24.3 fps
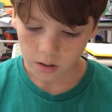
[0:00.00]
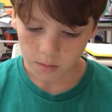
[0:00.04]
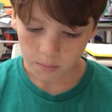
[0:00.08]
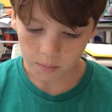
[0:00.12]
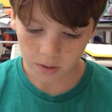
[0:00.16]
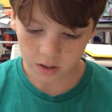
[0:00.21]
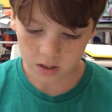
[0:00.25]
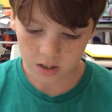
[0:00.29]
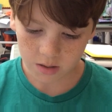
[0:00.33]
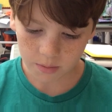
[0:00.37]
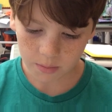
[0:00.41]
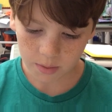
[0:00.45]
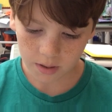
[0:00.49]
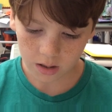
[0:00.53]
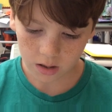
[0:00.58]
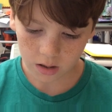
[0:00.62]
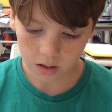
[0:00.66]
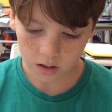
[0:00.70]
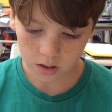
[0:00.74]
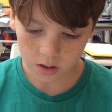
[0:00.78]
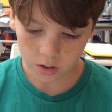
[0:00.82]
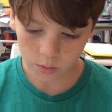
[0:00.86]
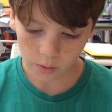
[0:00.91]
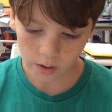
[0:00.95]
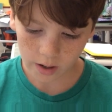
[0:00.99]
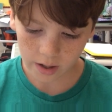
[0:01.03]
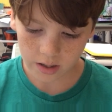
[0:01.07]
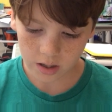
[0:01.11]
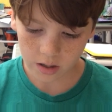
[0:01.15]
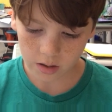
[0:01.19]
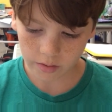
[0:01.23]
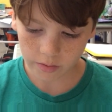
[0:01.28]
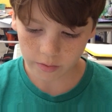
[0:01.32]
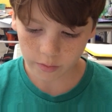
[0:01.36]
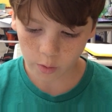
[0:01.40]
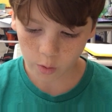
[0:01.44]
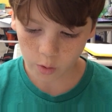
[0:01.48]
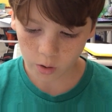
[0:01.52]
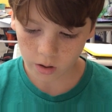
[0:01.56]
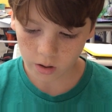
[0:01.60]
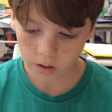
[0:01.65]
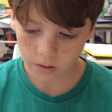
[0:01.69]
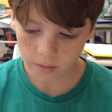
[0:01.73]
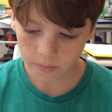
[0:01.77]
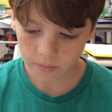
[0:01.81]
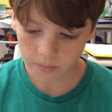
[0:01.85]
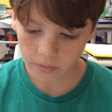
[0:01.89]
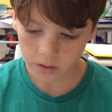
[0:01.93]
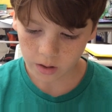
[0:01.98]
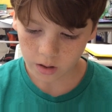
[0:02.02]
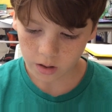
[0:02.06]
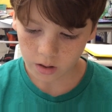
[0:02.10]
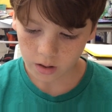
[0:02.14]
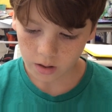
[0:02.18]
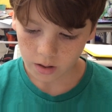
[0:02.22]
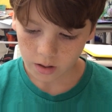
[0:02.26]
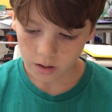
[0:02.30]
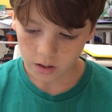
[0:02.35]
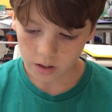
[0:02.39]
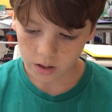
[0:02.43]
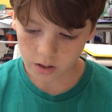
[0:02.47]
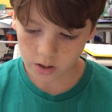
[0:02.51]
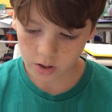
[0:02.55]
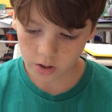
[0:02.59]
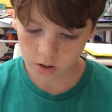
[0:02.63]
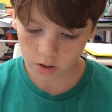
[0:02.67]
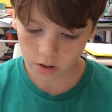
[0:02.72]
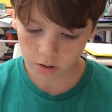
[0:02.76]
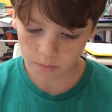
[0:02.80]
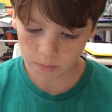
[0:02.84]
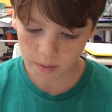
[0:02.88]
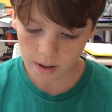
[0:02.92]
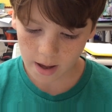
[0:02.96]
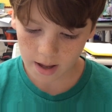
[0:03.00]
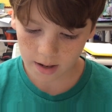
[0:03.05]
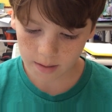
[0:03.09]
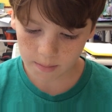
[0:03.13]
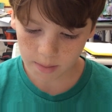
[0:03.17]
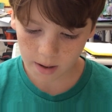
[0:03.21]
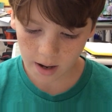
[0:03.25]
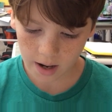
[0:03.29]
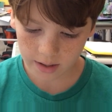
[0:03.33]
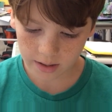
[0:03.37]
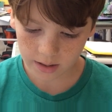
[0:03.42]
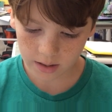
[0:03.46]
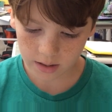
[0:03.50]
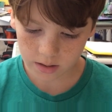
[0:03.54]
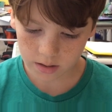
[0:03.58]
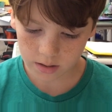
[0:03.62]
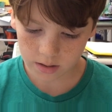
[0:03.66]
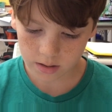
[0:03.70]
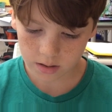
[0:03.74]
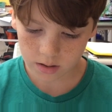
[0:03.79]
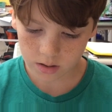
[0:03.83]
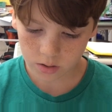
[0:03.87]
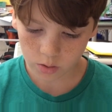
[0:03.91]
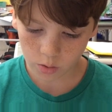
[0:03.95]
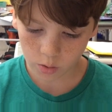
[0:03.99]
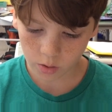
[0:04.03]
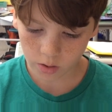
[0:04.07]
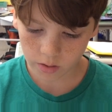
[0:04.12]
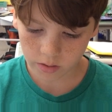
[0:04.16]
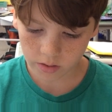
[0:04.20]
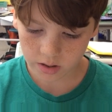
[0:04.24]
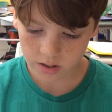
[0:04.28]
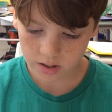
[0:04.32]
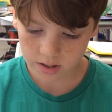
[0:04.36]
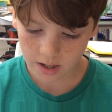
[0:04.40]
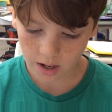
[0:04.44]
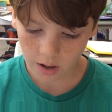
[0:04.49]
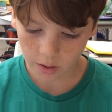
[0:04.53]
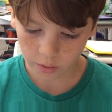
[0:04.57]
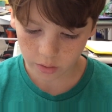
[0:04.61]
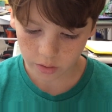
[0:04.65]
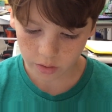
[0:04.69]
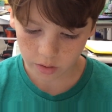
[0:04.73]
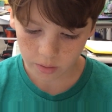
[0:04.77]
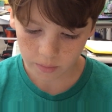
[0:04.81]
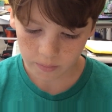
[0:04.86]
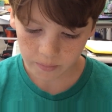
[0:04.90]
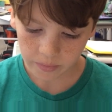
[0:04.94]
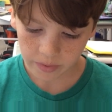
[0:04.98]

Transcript: Must be this way to the ford." He turned Pet and Patty toward the south.